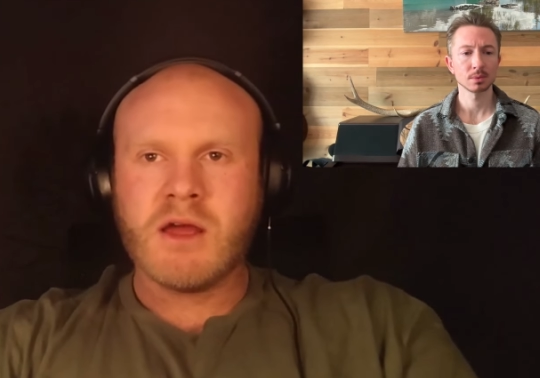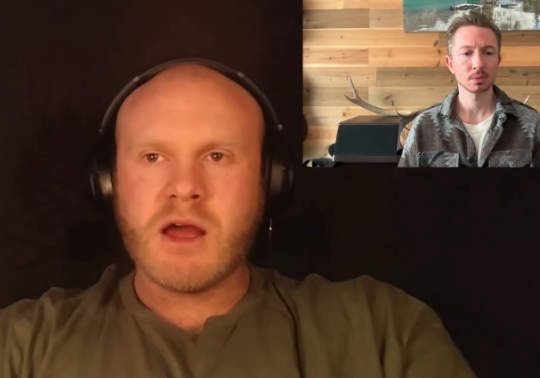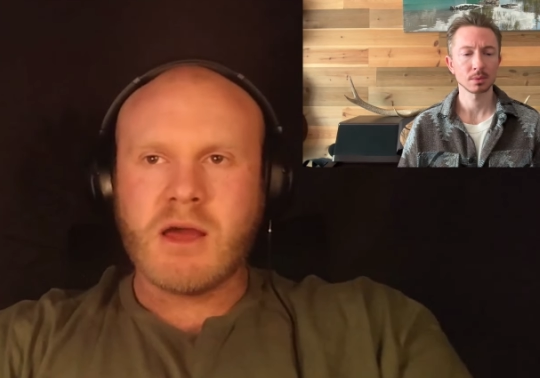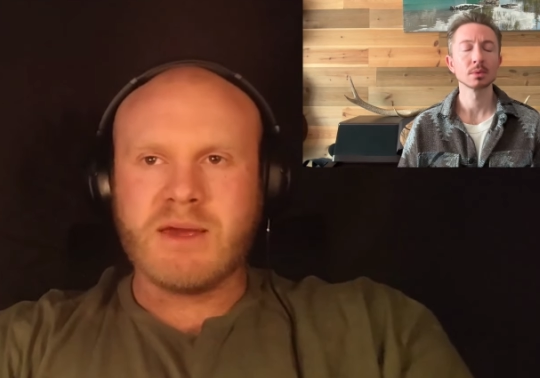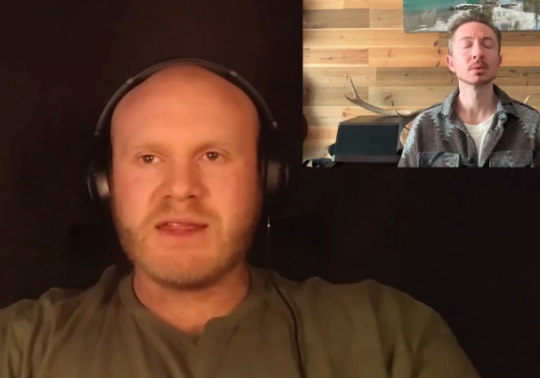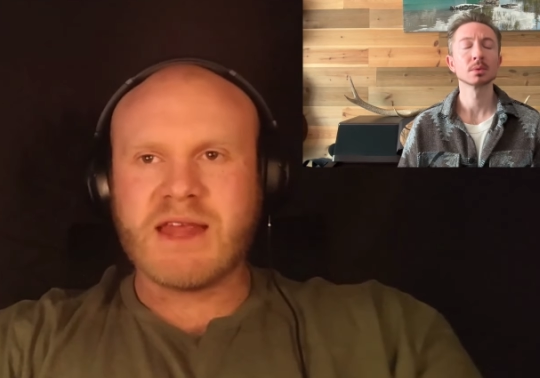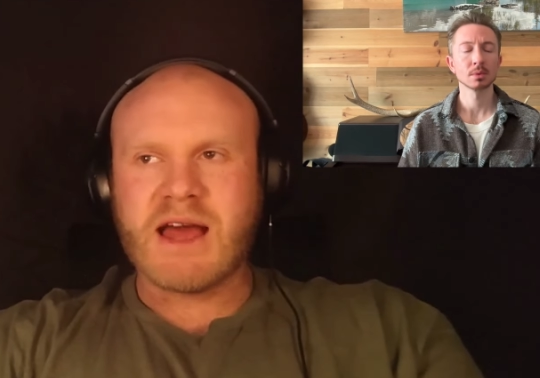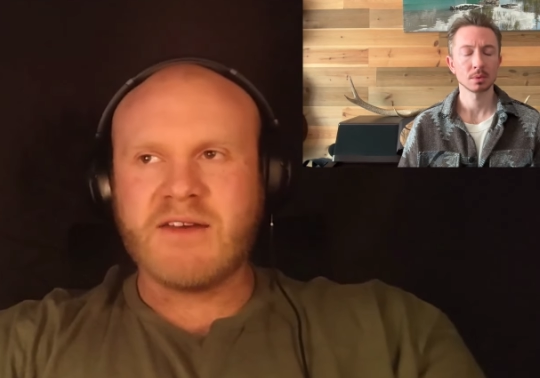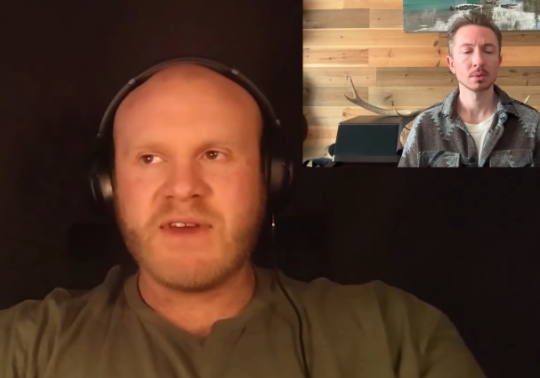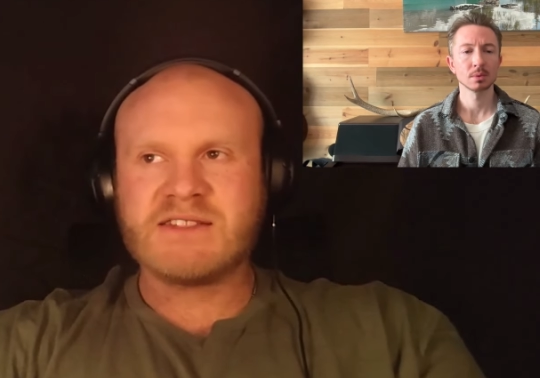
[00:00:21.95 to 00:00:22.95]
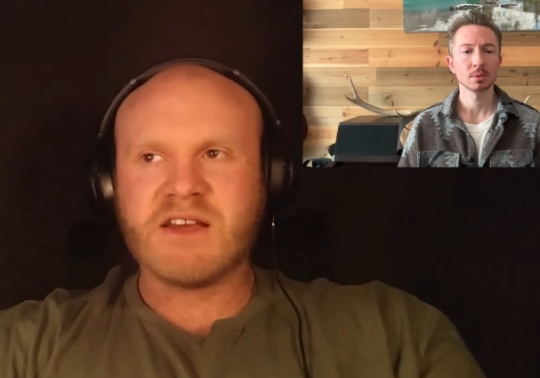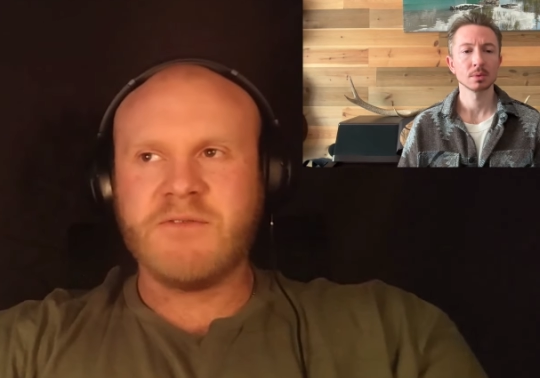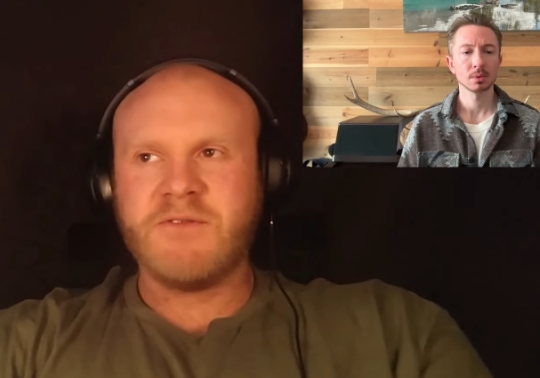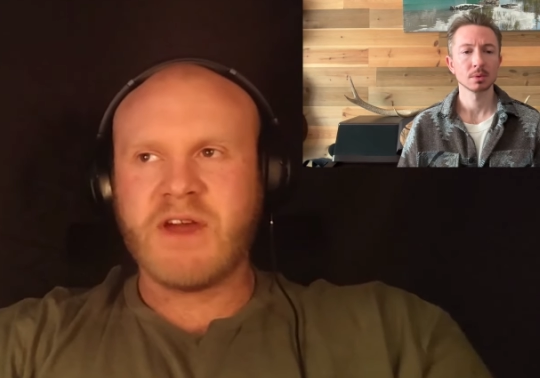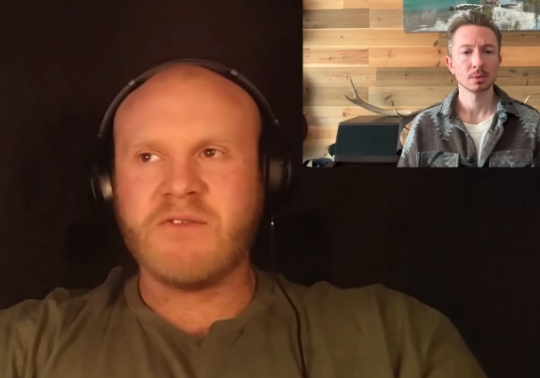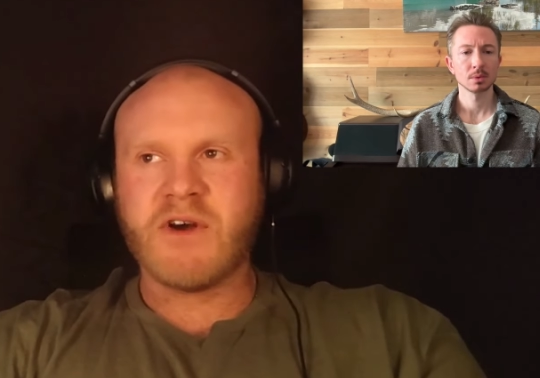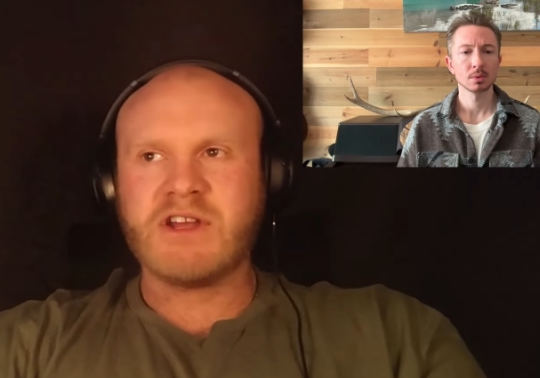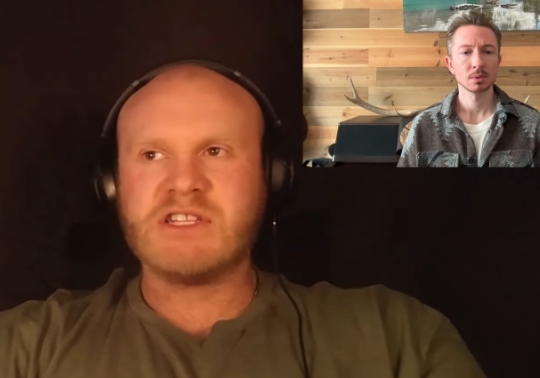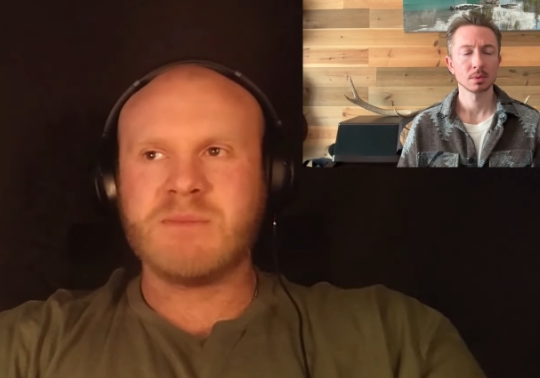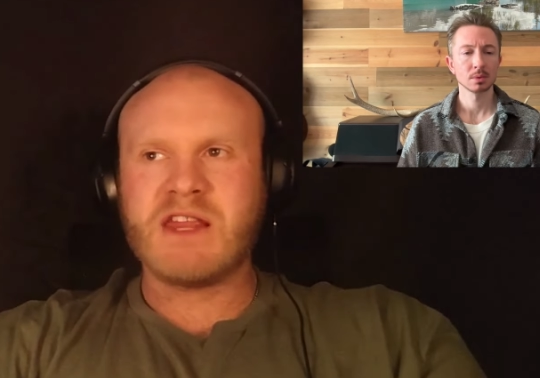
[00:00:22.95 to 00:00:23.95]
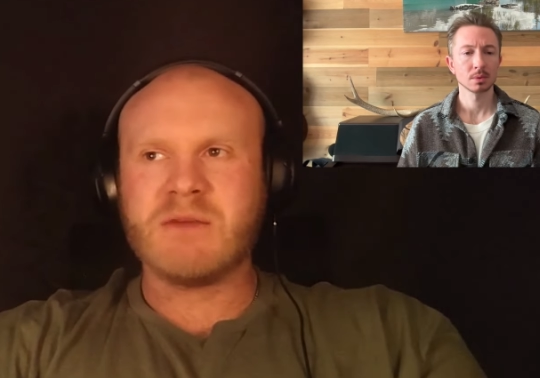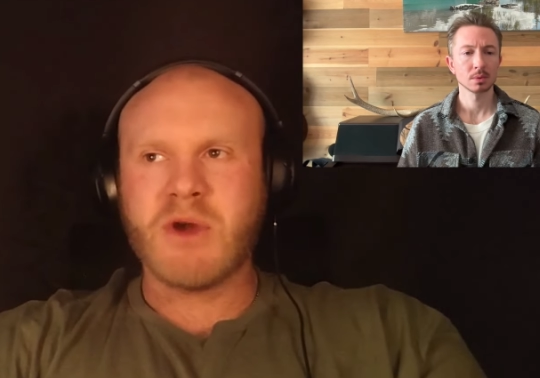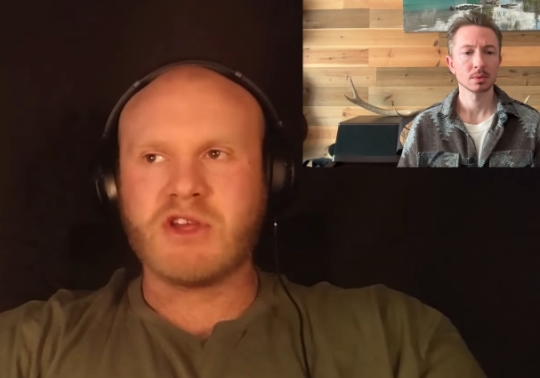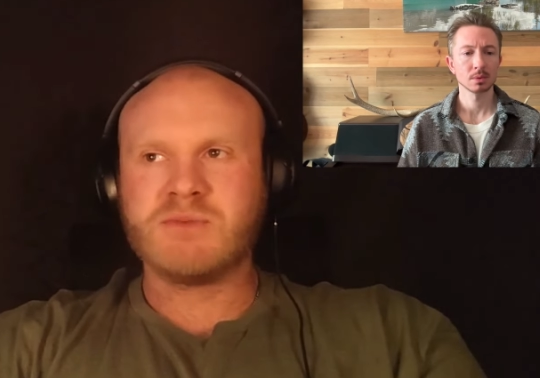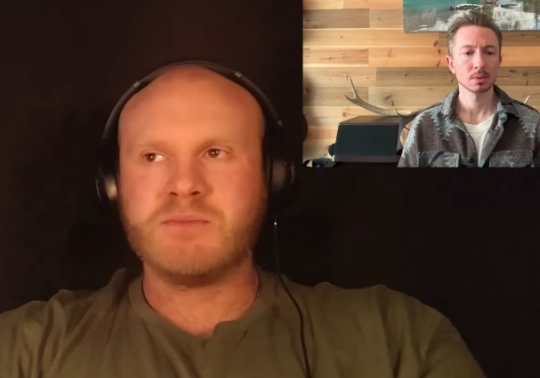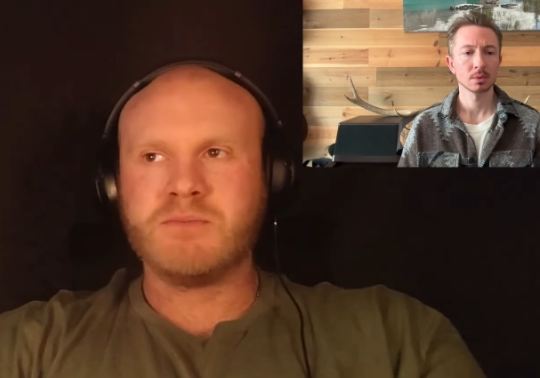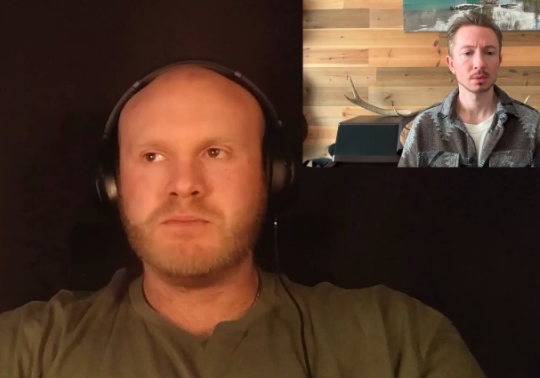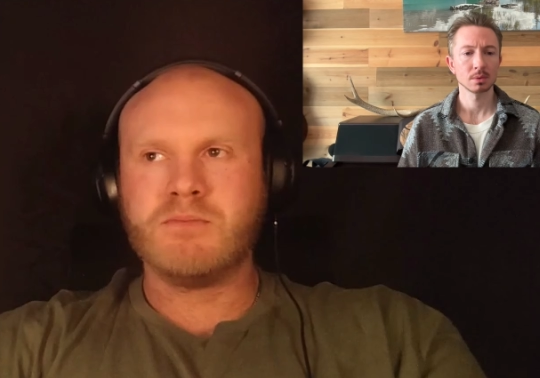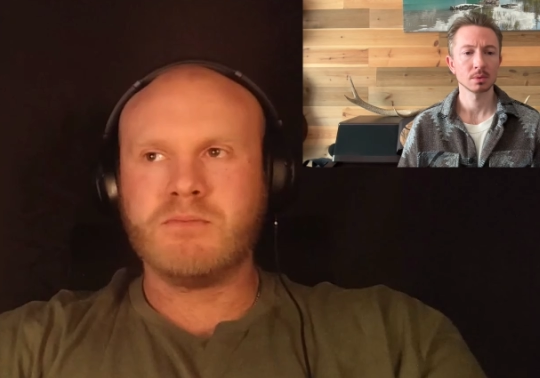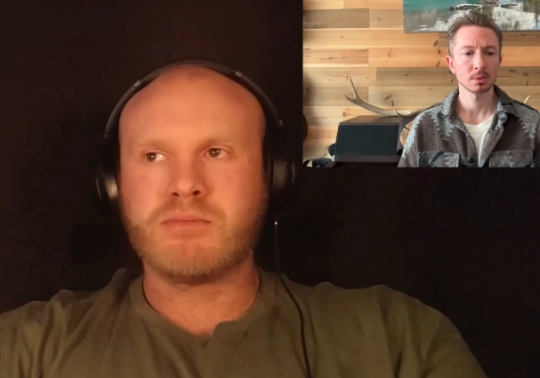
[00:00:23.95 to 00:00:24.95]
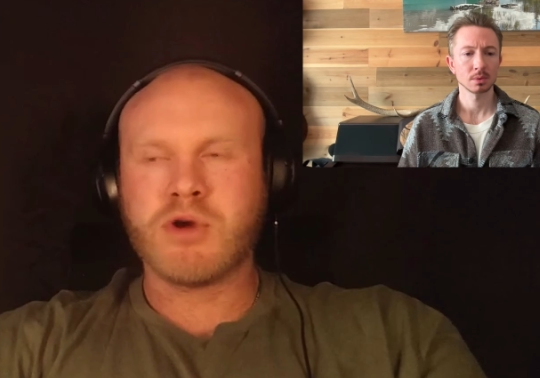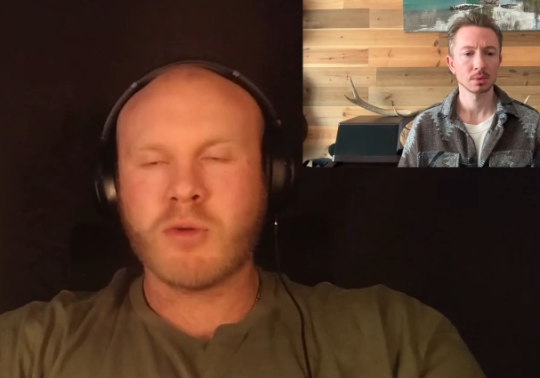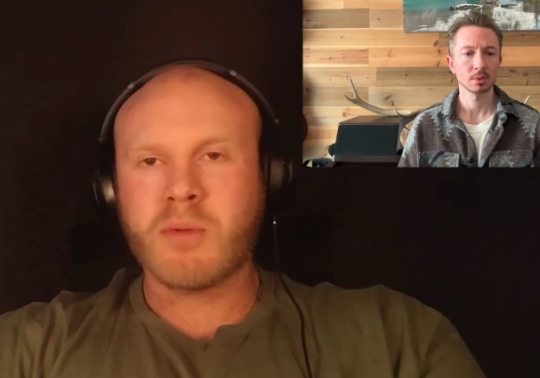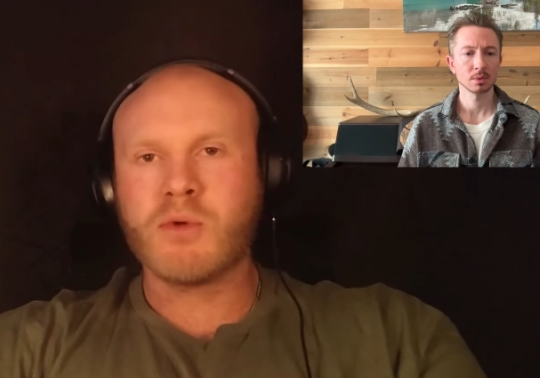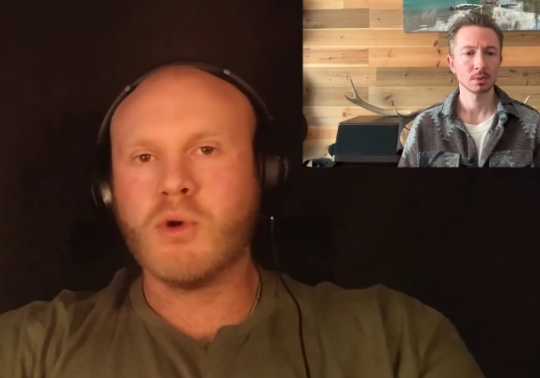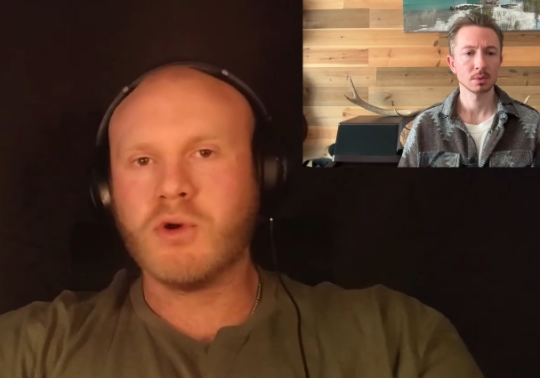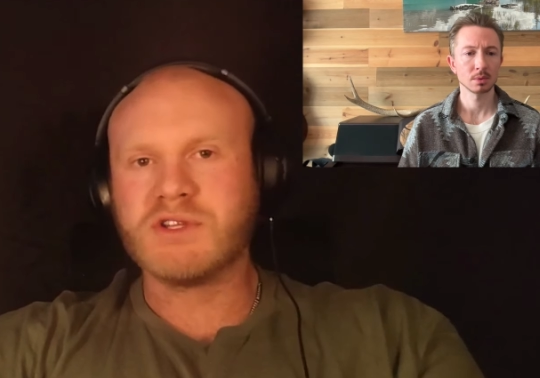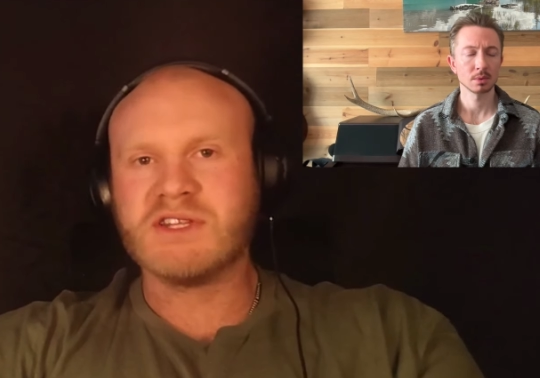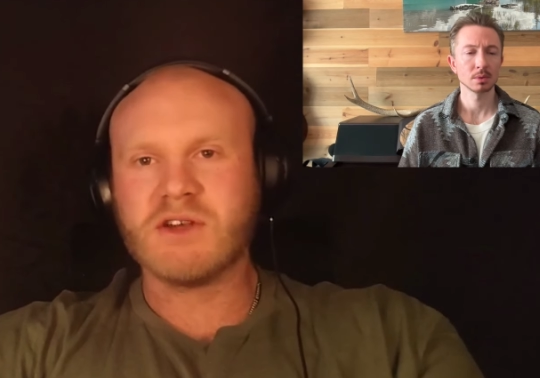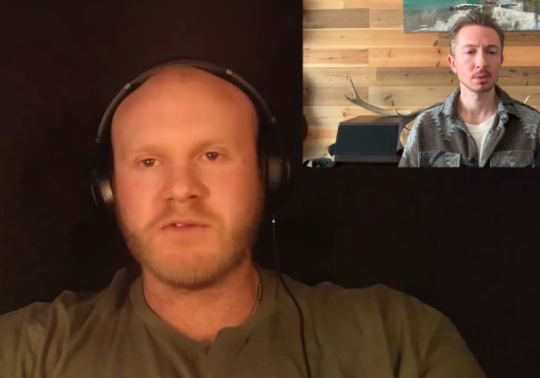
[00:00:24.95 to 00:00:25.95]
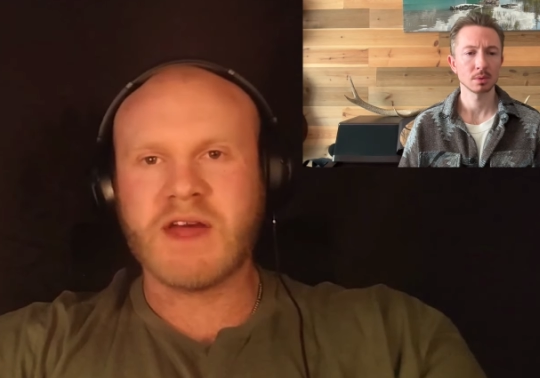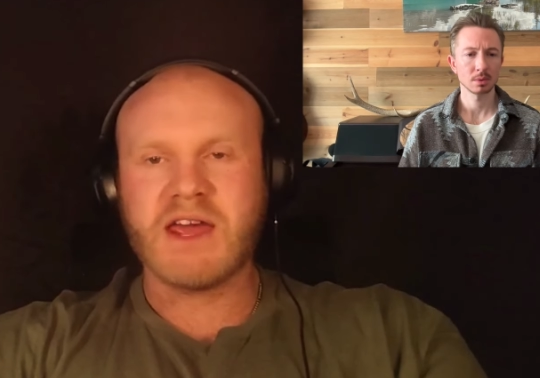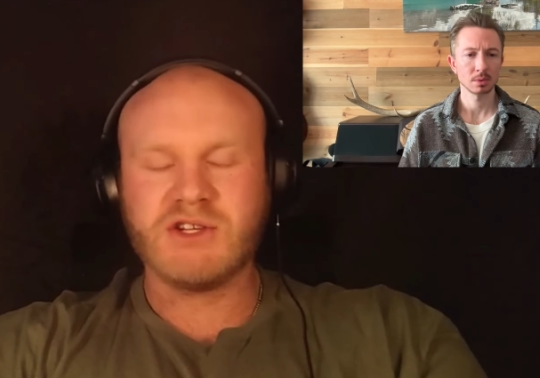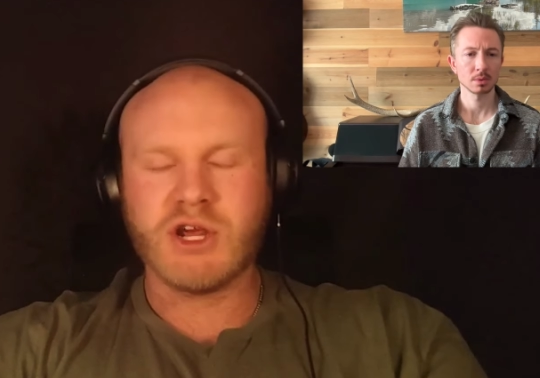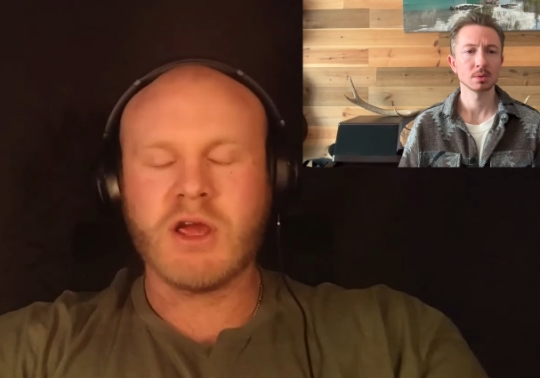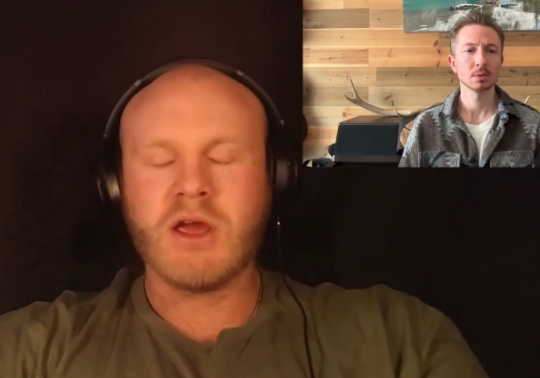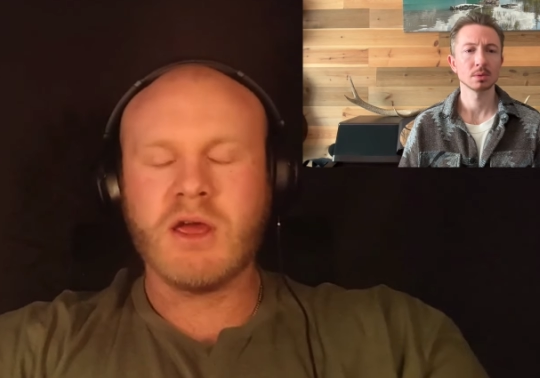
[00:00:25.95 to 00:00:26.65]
Speaker 1: uh, in that things I find to be the most probable causes of that issue.